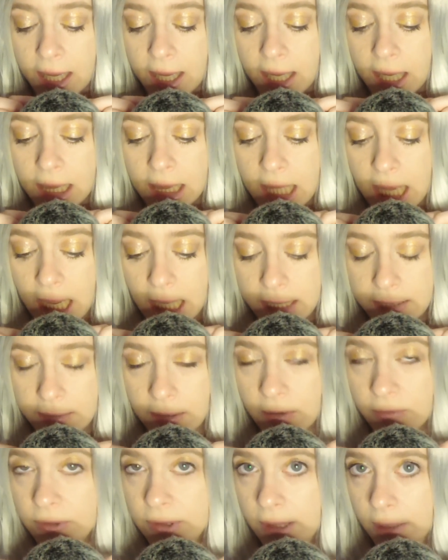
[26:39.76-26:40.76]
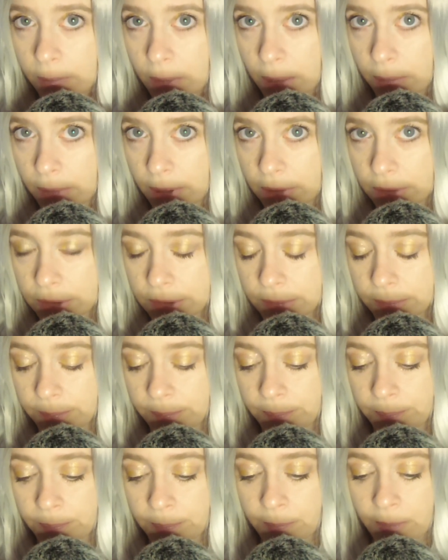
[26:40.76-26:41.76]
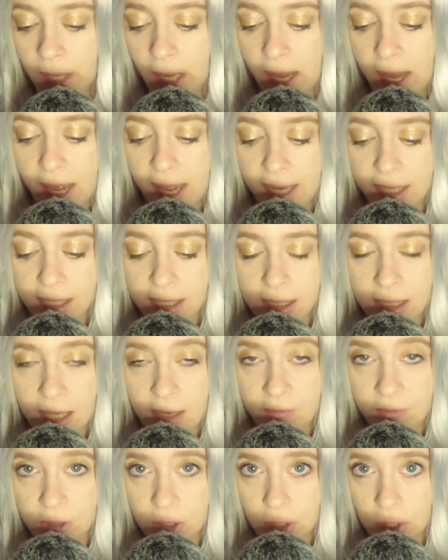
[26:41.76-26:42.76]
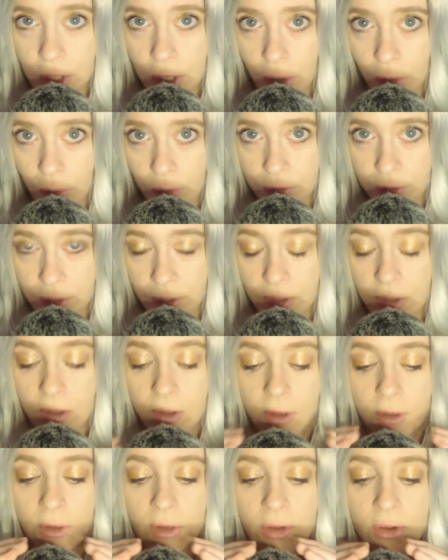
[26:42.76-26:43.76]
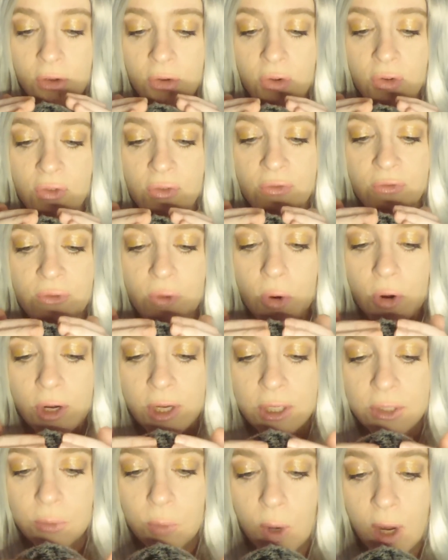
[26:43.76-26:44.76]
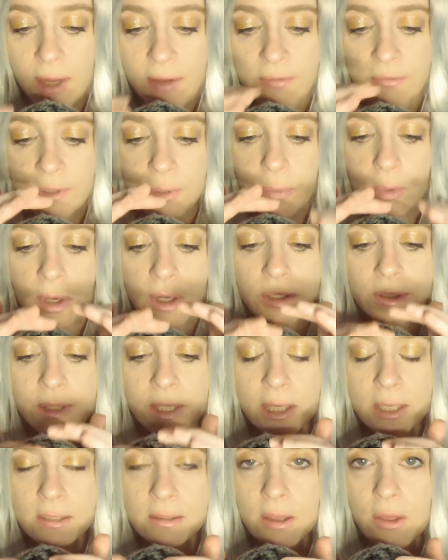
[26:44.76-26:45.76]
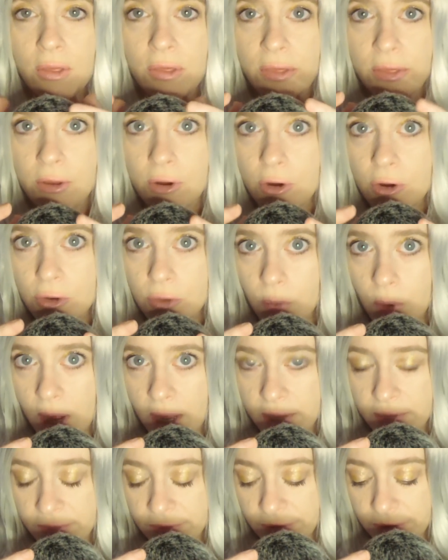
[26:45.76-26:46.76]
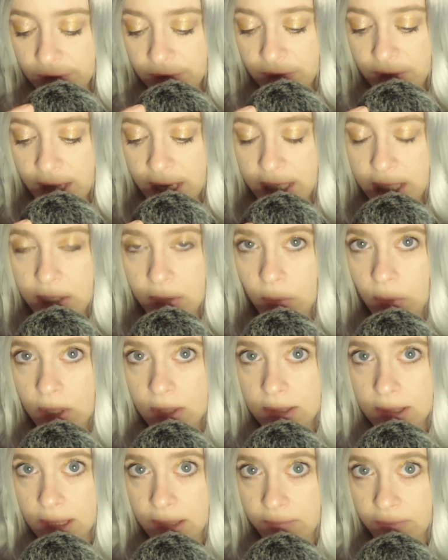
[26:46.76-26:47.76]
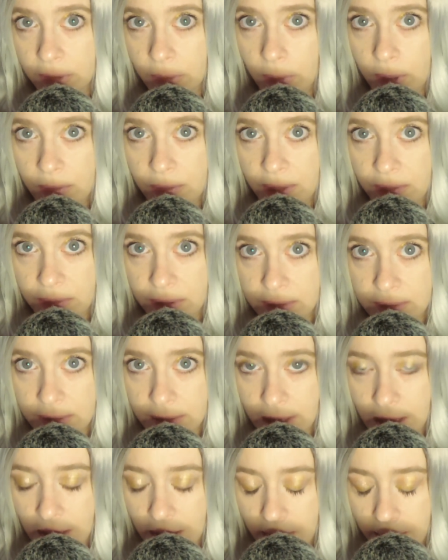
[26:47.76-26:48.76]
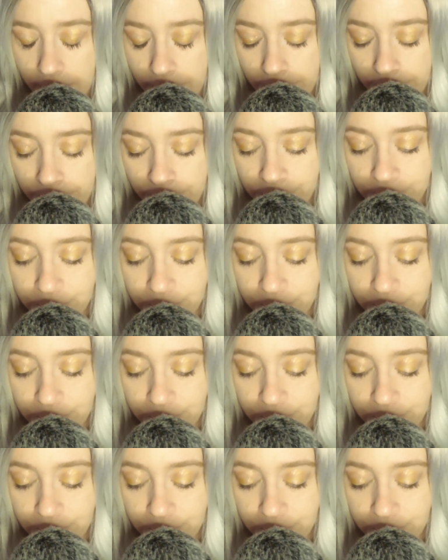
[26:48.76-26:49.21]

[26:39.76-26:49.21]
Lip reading: a lot of sleeping pills, and he left a note for his wife. It was his third wife that he was living with at this time.